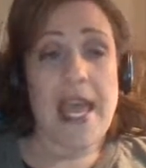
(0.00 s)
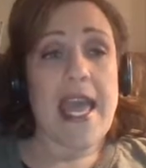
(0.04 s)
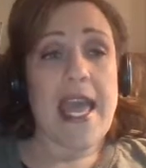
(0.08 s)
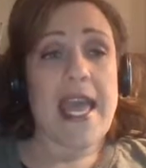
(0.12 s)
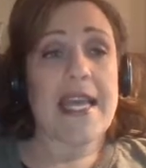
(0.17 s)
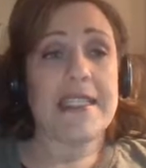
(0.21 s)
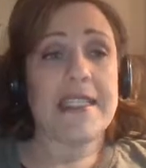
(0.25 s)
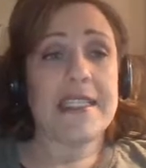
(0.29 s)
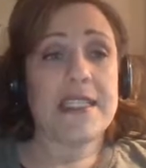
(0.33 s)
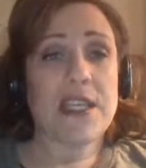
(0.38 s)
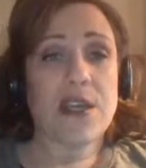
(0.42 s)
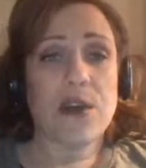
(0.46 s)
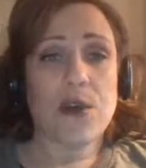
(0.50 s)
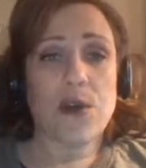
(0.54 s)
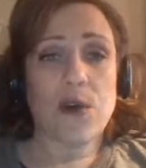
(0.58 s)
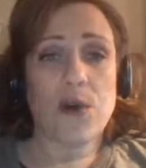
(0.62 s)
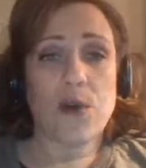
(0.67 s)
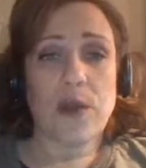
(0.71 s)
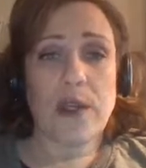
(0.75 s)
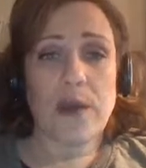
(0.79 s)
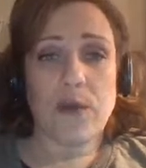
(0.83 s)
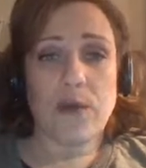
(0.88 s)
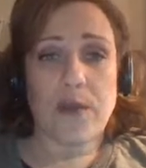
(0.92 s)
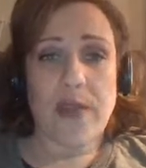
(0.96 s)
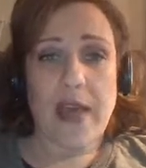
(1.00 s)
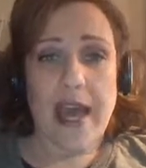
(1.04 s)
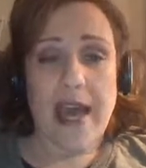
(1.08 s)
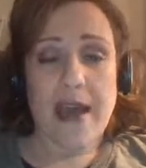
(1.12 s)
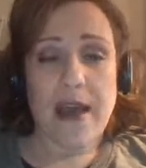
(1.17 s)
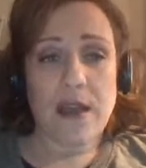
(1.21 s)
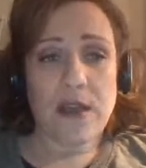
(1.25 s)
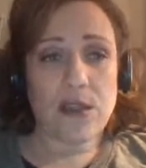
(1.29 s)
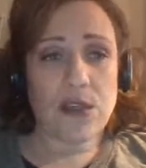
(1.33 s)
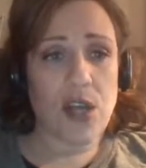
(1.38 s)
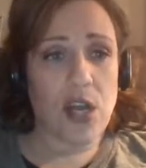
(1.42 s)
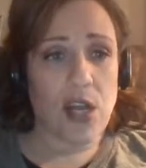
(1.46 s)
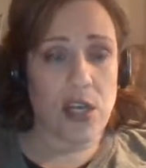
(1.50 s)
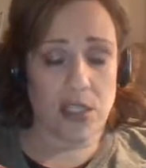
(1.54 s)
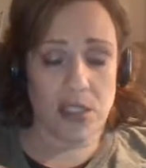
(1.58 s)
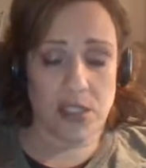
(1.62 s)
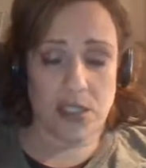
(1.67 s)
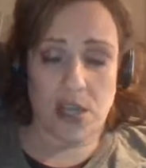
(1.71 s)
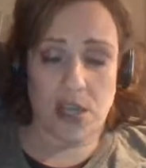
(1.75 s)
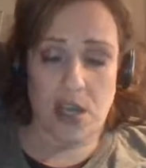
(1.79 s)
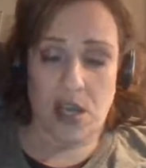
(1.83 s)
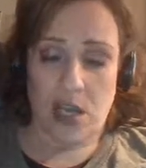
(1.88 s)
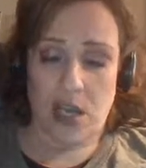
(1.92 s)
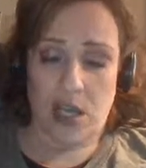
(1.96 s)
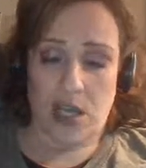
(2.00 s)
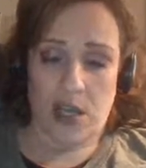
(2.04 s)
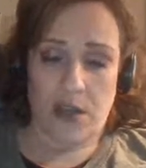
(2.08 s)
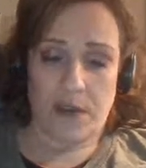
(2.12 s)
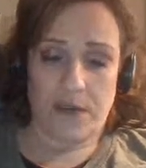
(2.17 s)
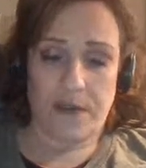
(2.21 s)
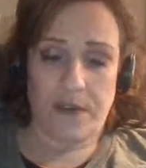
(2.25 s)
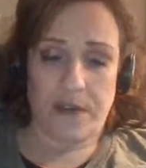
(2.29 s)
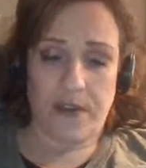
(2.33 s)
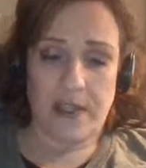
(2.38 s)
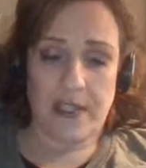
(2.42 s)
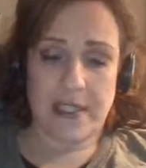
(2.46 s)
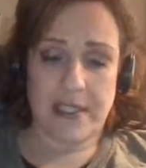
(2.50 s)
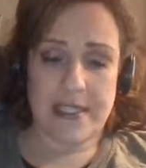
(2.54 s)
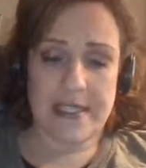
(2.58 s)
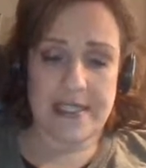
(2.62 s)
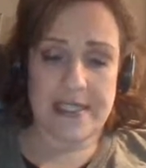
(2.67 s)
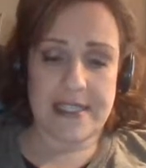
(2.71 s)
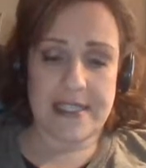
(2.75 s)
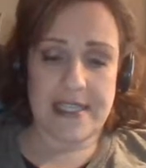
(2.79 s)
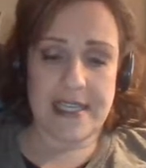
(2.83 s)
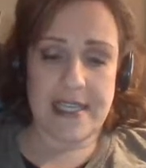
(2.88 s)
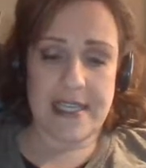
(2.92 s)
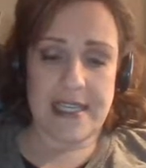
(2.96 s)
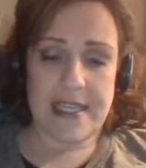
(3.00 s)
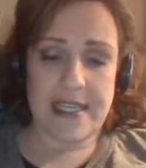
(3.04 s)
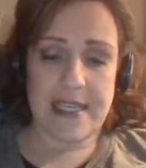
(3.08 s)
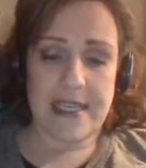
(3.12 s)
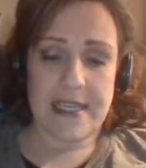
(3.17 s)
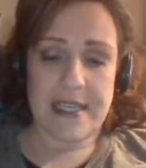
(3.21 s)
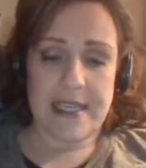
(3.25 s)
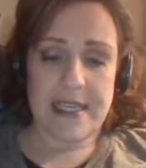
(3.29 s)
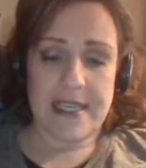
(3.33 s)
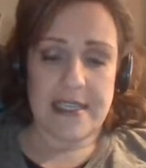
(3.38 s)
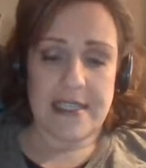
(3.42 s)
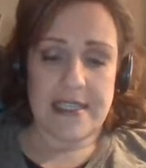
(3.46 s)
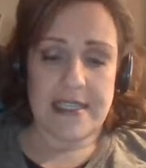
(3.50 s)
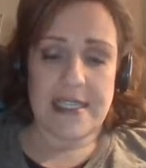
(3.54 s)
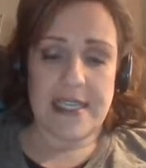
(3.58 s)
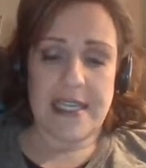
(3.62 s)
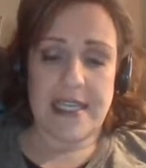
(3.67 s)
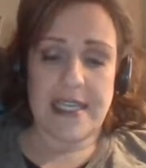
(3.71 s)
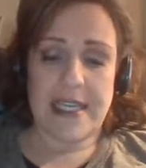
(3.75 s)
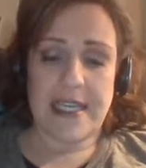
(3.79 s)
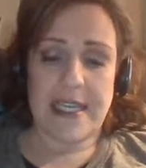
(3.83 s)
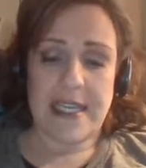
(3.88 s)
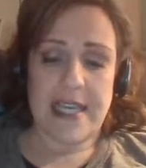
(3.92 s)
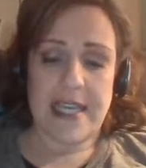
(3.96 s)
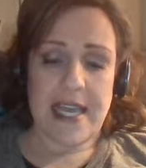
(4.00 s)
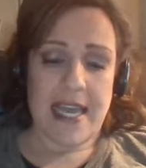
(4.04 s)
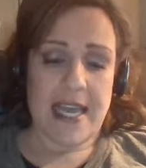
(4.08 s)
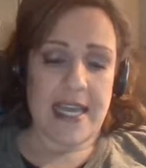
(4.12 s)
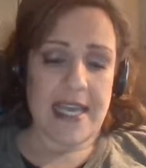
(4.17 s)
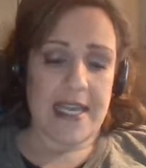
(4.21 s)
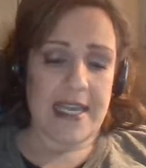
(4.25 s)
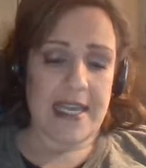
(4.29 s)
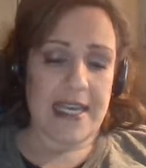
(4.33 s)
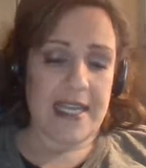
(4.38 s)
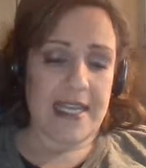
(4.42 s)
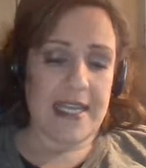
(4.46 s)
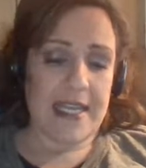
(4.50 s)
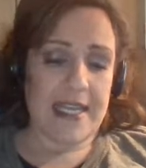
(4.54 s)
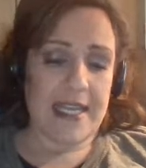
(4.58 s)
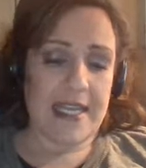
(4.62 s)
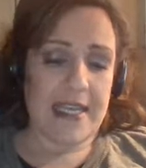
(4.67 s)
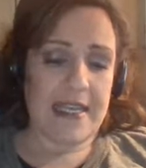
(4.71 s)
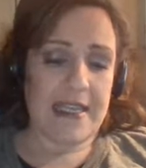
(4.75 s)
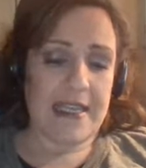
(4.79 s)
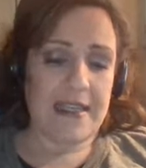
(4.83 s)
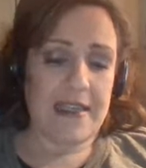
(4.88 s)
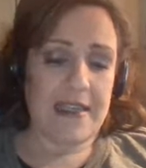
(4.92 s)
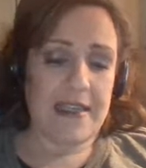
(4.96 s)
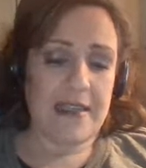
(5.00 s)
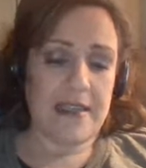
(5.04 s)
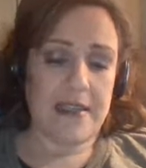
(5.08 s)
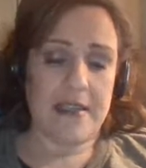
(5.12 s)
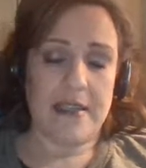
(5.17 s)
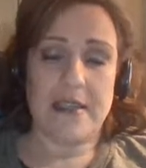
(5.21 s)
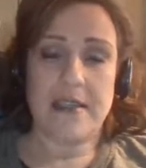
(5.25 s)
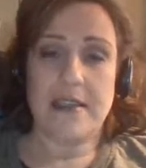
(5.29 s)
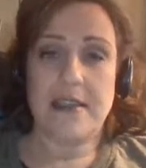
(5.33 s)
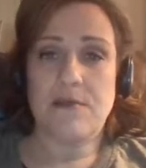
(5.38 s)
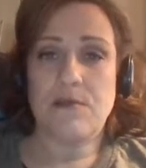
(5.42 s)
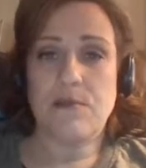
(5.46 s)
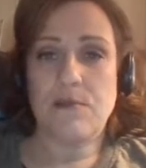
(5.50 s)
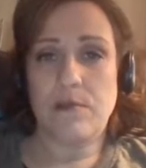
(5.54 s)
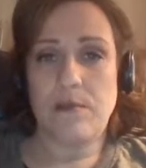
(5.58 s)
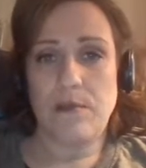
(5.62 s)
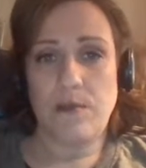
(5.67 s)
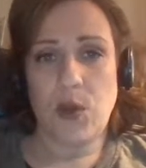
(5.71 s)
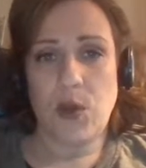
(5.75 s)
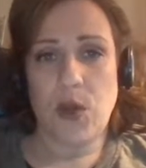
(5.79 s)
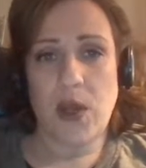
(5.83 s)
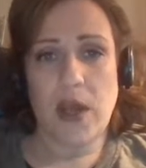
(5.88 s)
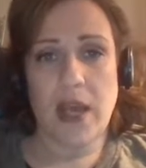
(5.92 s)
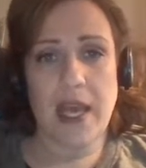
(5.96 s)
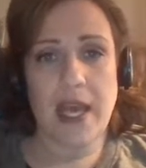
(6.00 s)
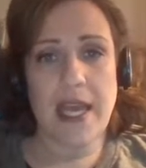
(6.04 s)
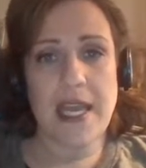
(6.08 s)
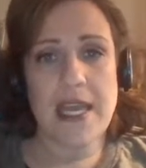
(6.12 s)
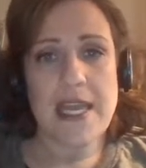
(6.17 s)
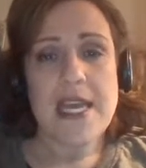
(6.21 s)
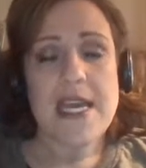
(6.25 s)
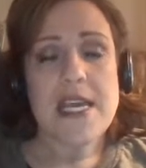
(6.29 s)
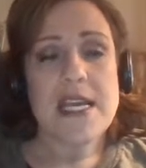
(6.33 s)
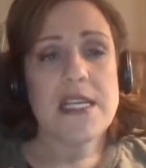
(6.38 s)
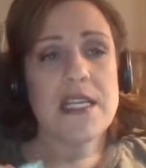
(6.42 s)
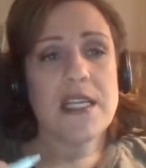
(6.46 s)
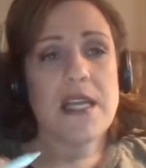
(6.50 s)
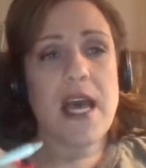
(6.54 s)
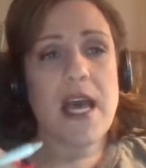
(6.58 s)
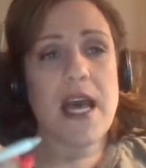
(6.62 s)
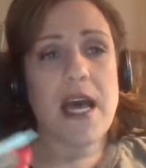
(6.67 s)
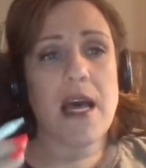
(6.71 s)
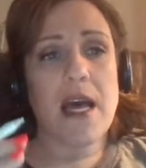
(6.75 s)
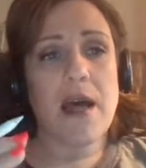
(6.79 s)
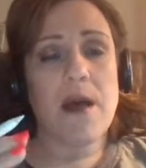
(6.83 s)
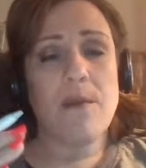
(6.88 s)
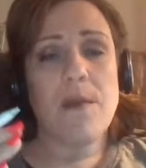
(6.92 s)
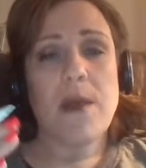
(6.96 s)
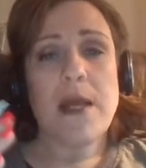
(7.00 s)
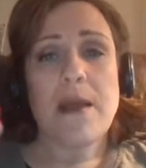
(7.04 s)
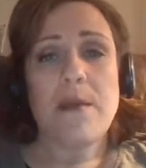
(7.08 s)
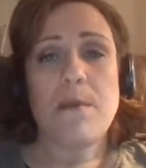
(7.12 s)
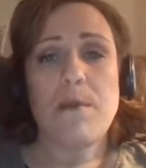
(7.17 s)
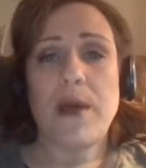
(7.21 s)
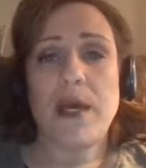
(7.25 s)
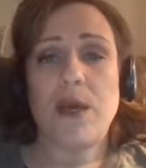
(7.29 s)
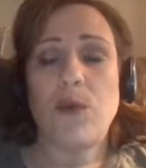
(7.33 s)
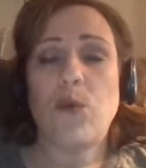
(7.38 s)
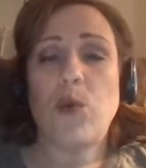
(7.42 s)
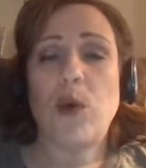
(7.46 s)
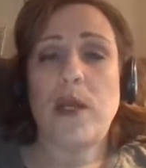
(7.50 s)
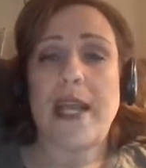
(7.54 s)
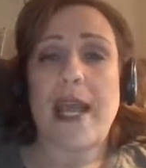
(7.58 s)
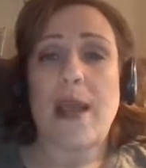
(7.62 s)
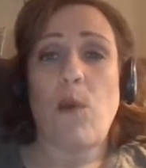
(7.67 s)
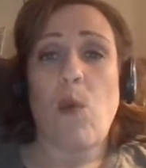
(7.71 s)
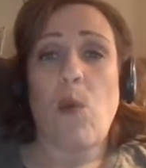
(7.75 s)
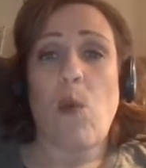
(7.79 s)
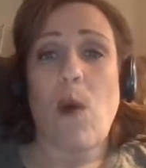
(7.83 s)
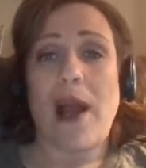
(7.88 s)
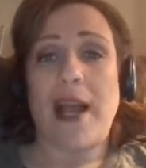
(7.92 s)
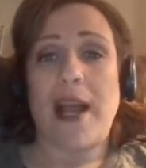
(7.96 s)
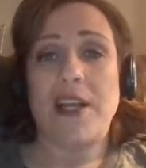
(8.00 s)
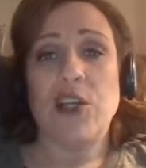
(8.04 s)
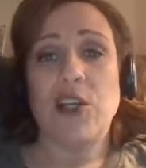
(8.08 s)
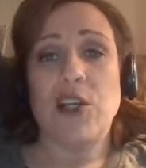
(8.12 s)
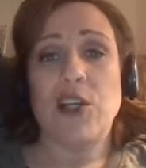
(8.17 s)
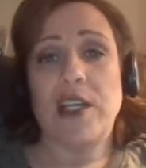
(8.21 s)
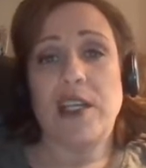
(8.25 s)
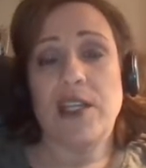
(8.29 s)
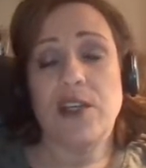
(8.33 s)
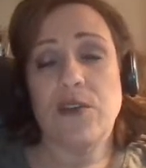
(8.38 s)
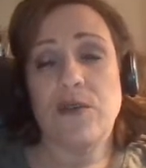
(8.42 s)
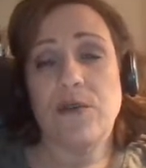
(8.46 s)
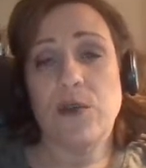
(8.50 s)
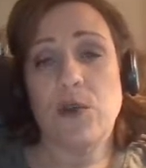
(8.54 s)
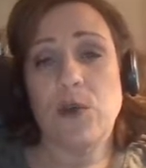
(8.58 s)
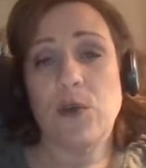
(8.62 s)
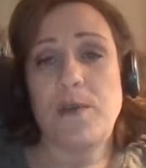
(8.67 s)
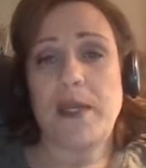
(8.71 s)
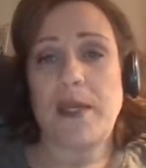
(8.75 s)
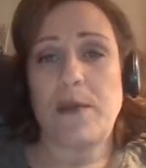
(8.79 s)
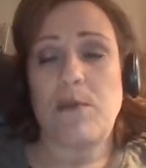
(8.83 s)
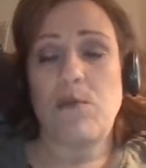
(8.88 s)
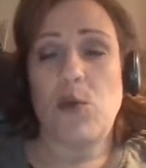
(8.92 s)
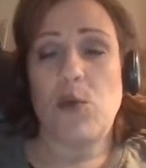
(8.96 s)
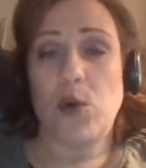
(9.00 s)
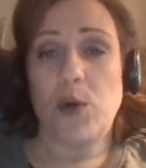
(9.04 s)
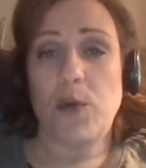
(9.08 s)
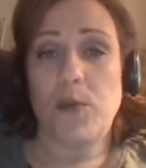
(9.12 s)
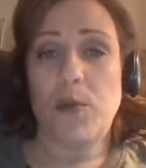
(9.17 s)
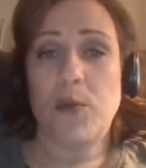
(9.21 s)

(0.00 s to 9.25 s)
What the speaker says: And so that knocks off C, D, and E. Okay, but would a wider interval be more